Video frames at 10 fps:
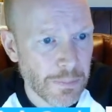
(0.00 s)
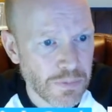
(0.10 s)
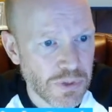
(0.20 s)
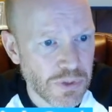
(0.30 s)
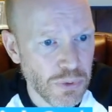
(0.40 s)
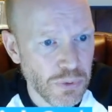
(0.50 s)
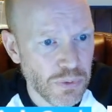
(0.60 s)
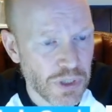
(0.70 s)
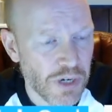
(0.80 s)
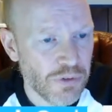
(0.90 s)
to
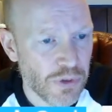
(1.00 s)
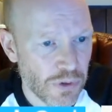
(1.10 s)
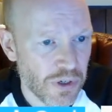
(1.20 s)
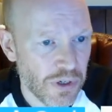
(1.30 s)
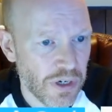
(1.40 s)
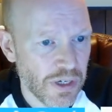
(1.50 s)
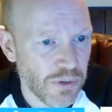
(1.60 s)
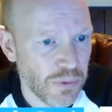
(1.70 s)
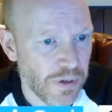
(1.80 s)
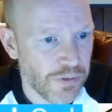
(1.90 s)
recover, or her health,
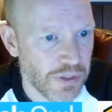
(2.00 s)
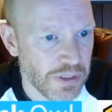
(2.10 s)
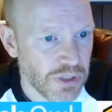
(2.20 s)
whoever it is.